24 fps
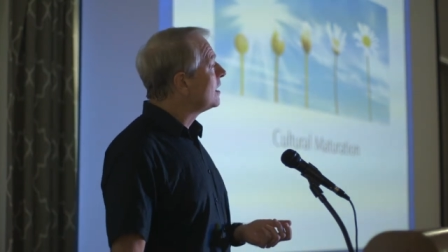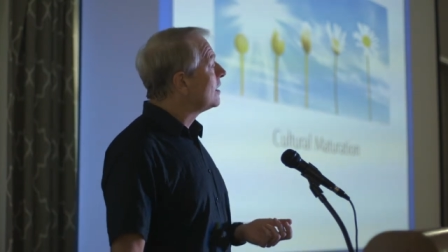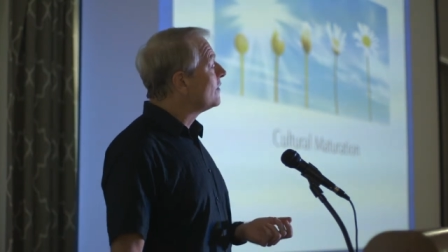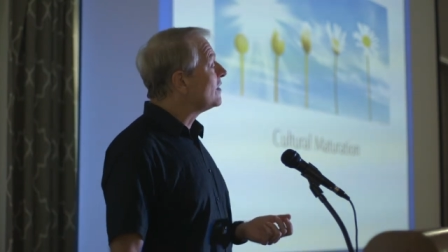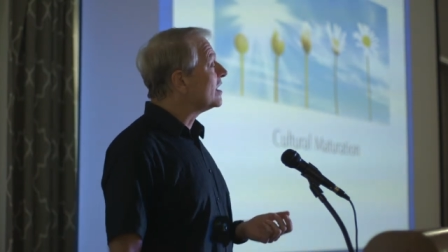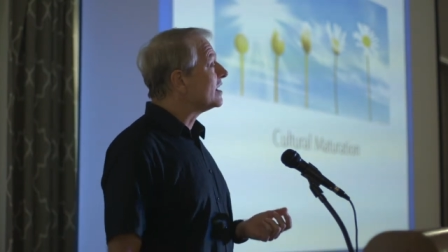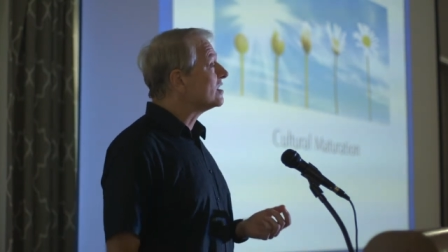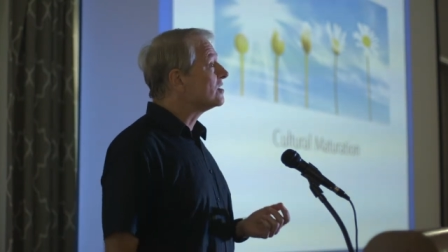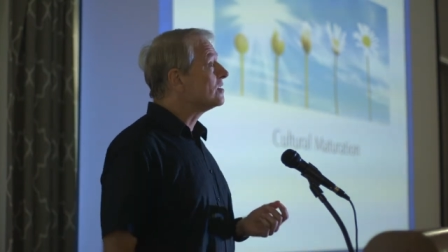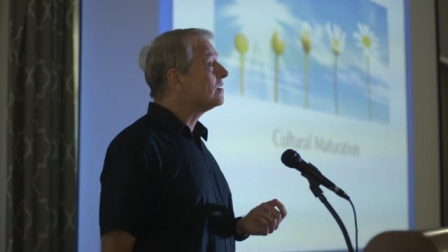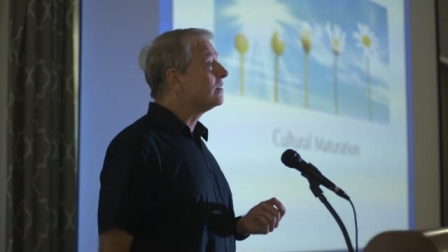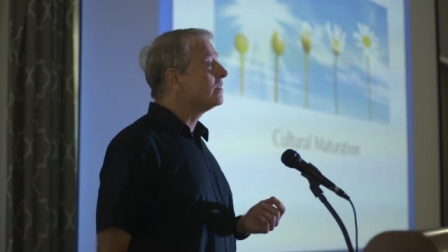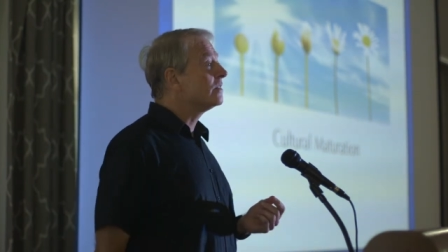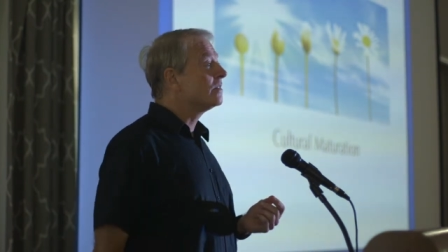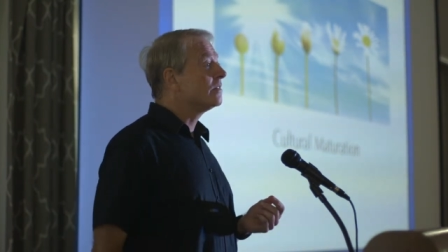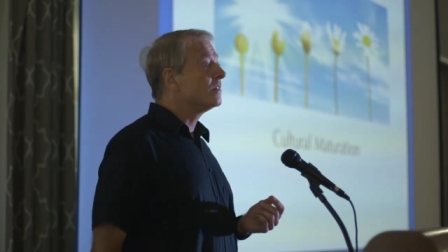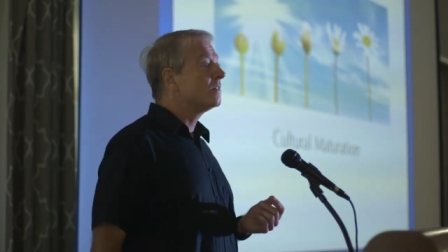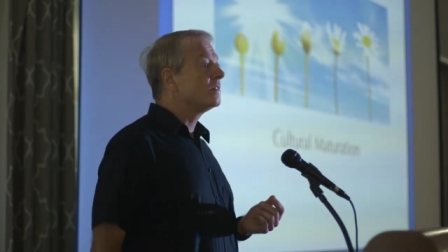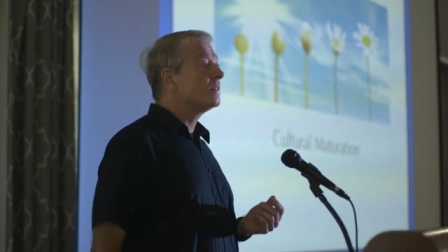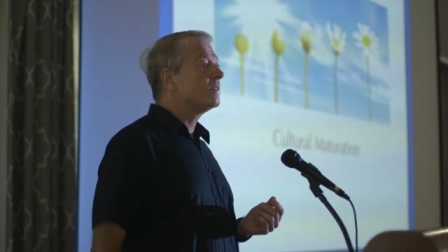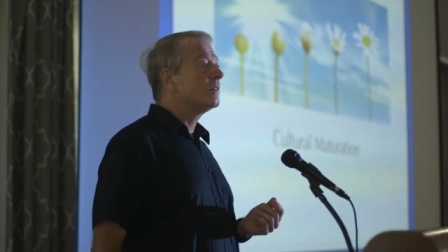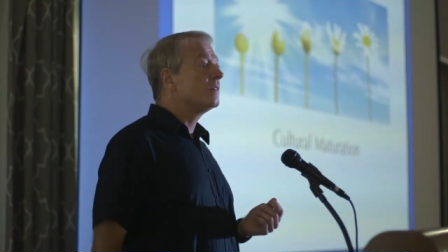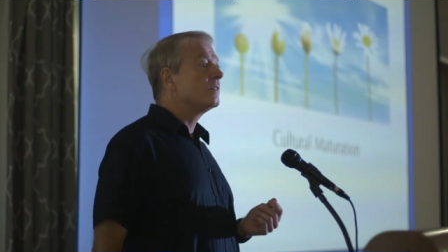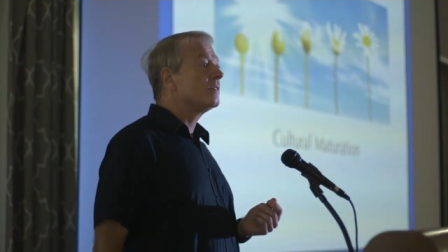that
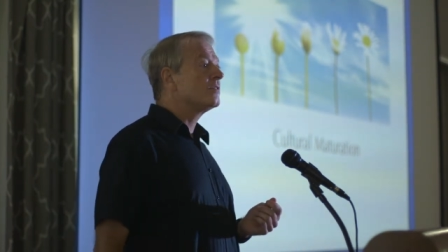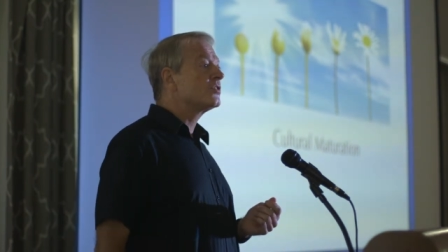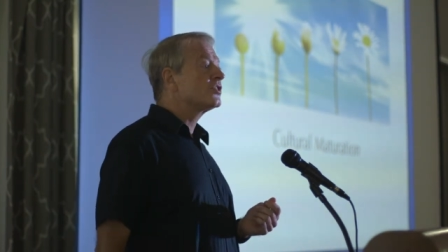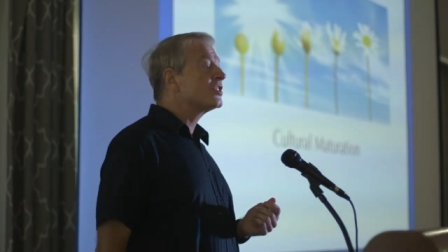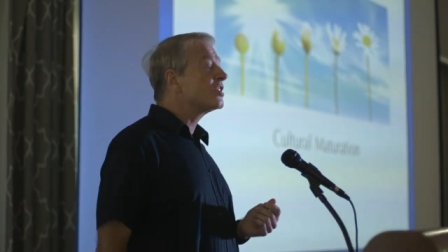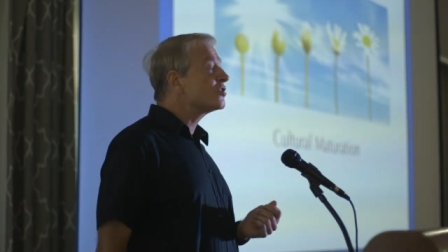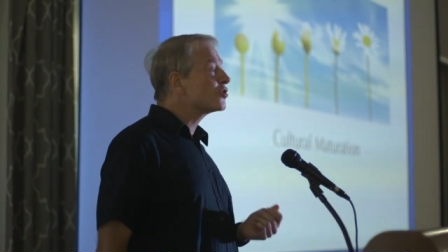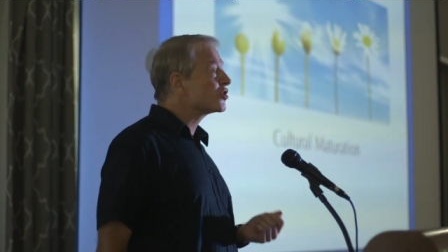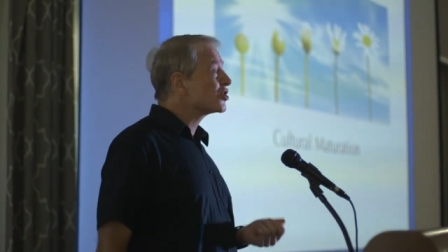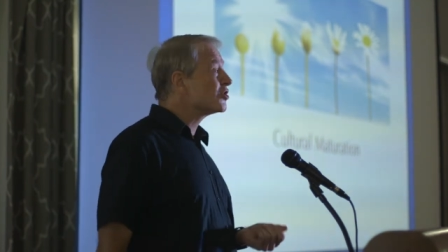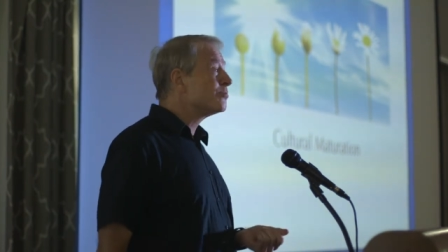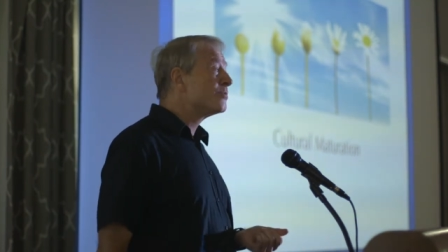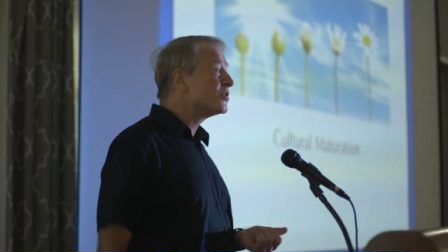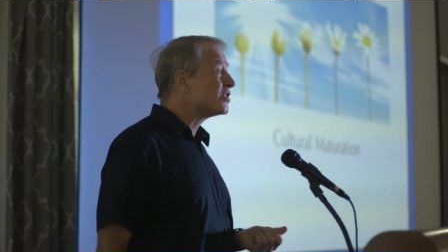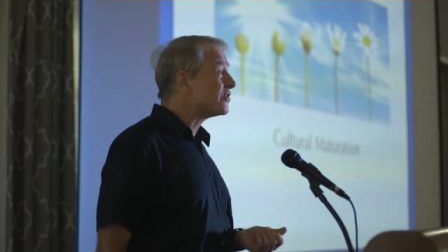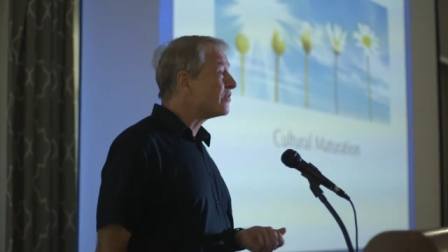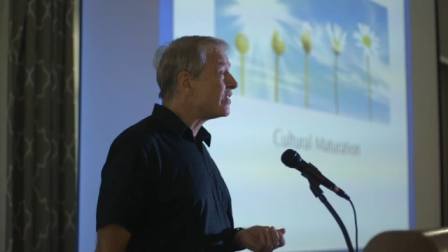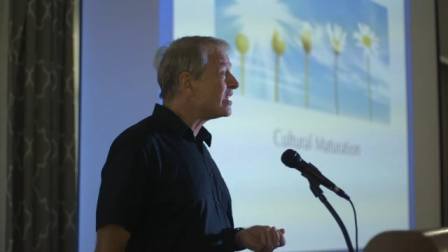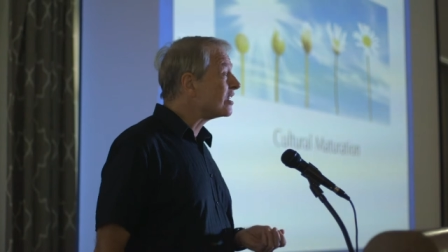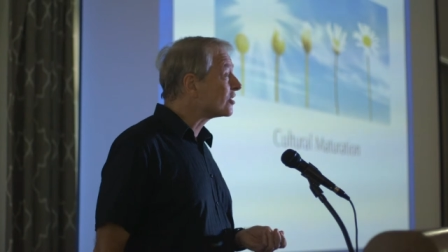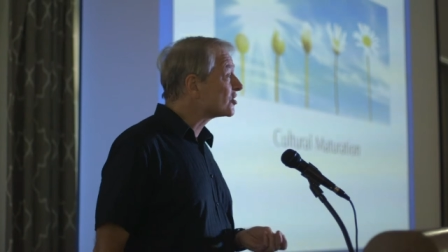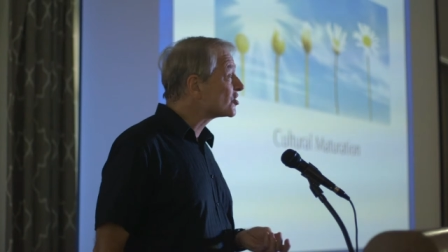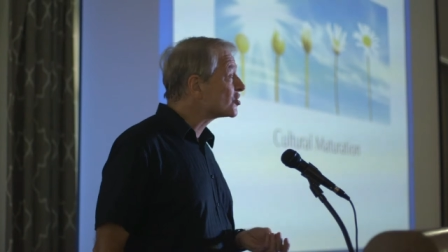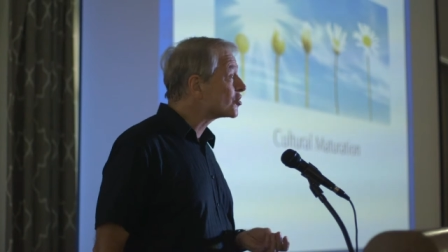centrism is a
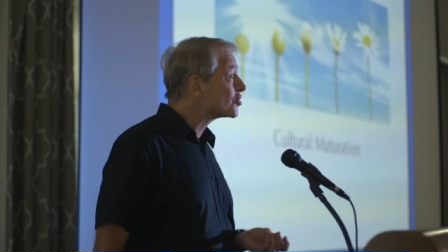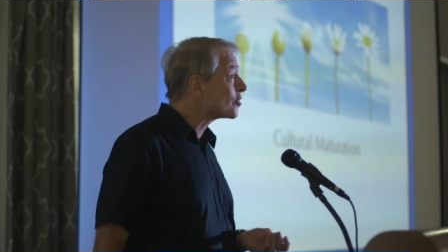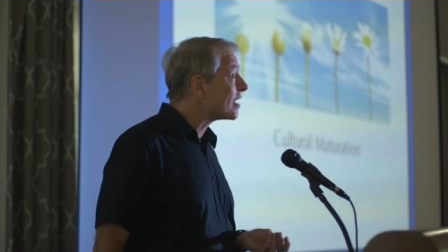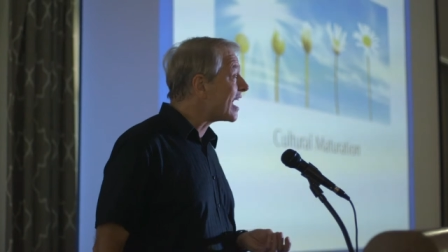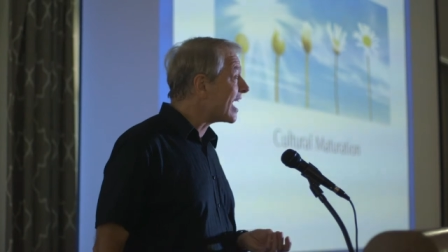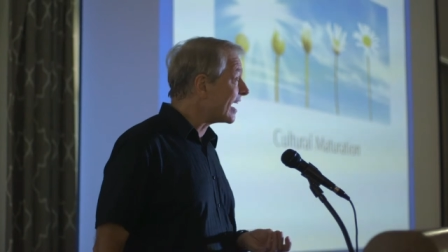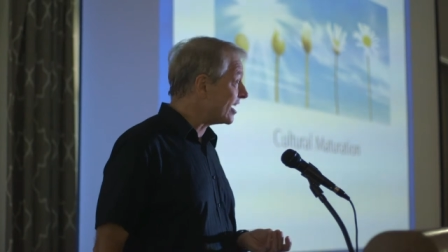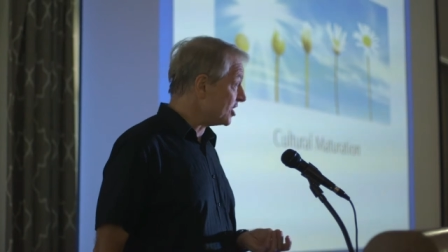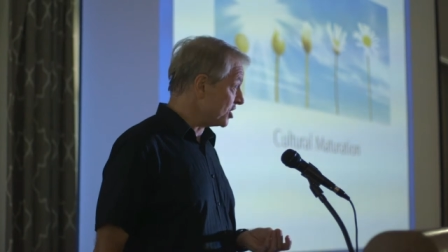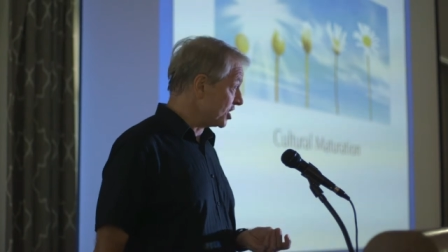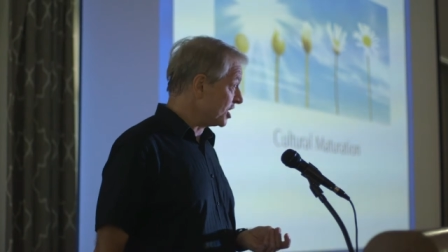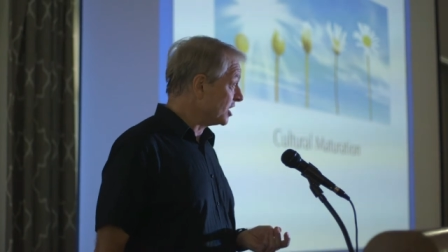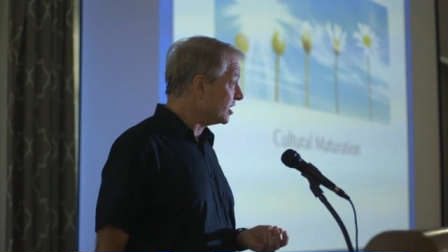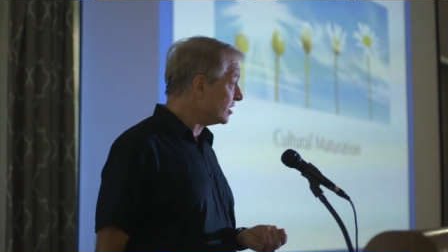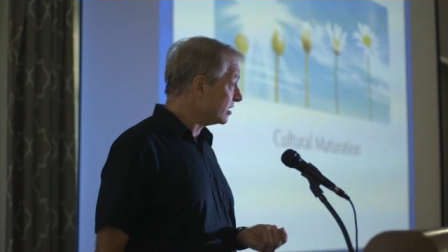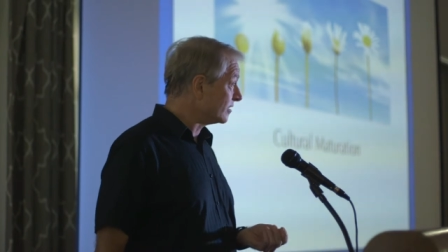failed strategy.